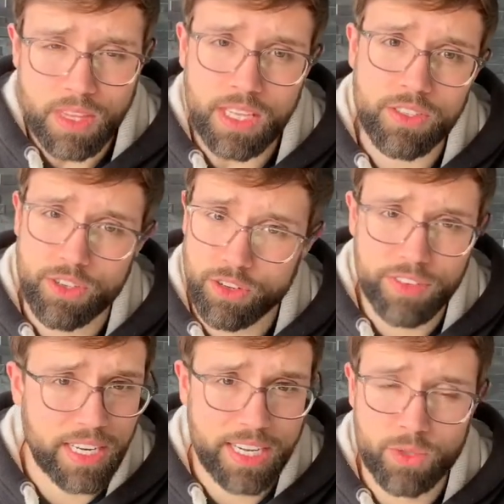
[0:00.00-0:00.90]
So
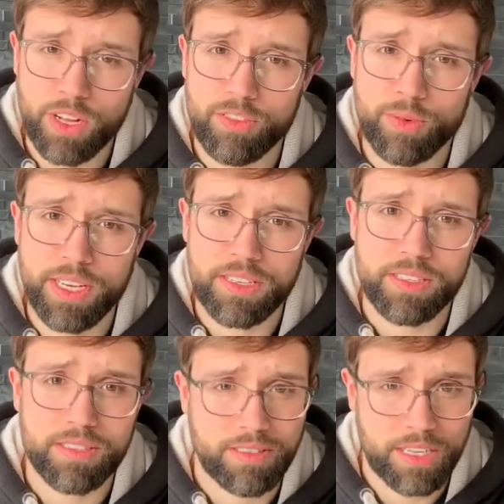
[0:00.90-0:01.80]
for the next 12
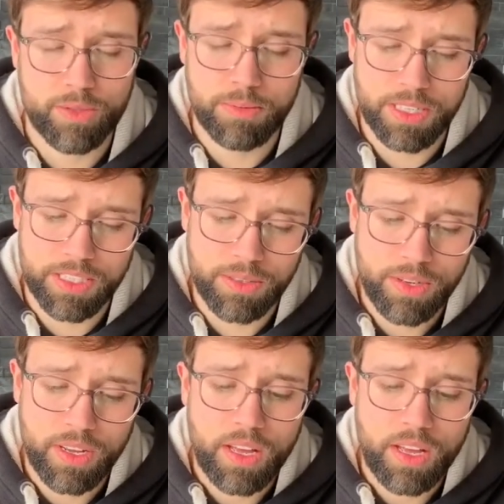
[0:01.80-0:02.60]
weeks, that's what I'm going to do.